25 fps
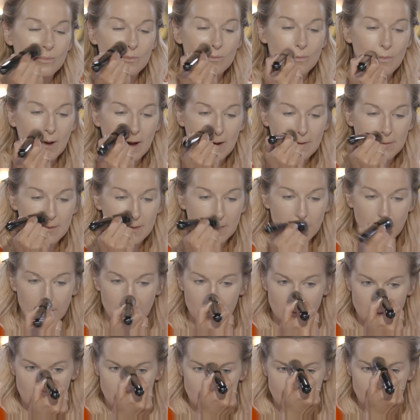around the
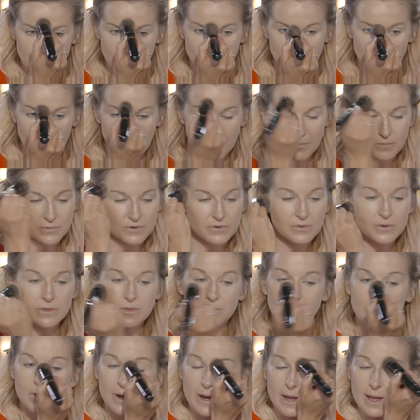nose, up between the
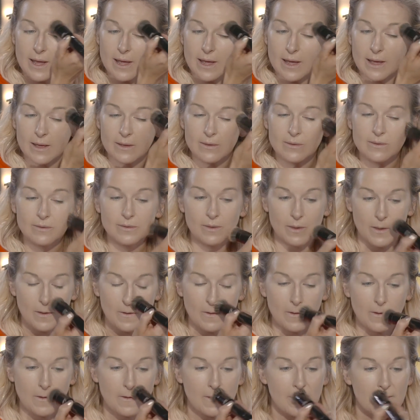
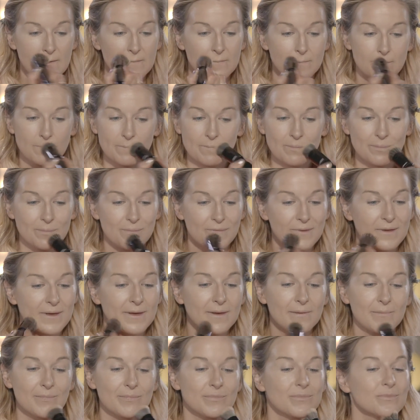brows,
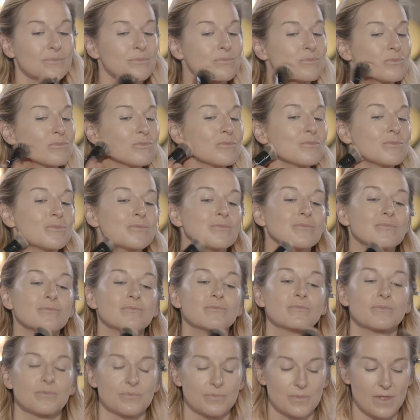there.
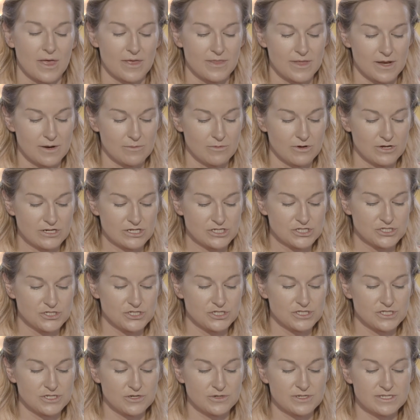And then I'm
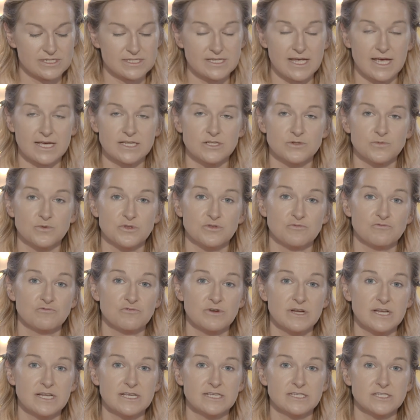just going to set it with a
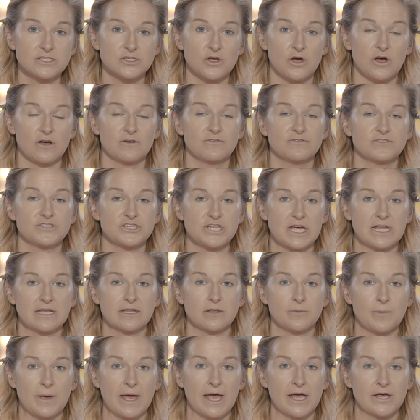really soft,
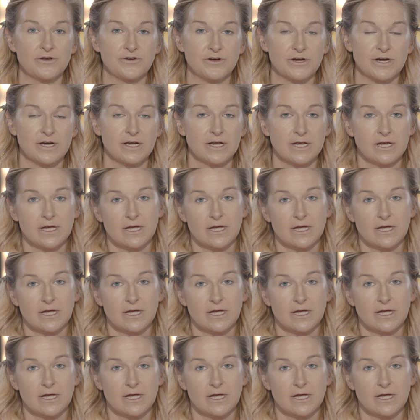gentle powder,